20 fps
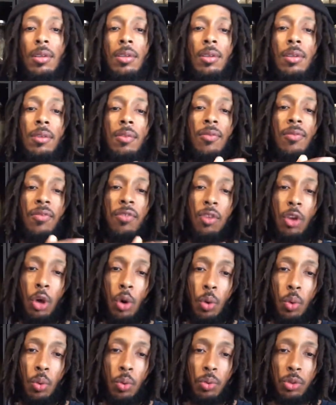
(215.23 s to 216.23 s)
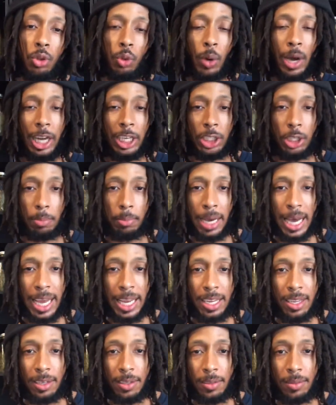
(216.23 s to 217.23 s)
flow throughout your
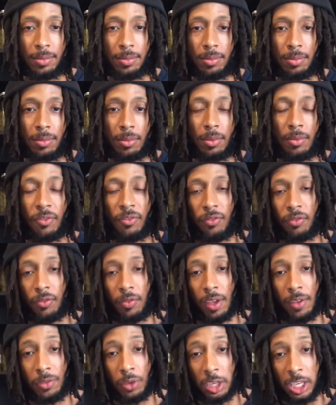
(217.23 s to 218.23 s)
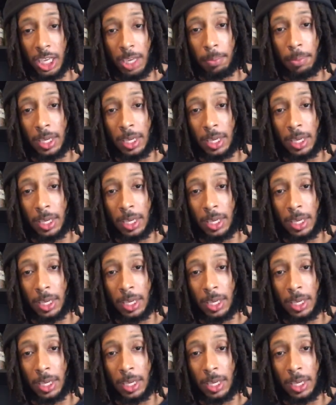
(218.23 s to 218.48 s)
body, if you keep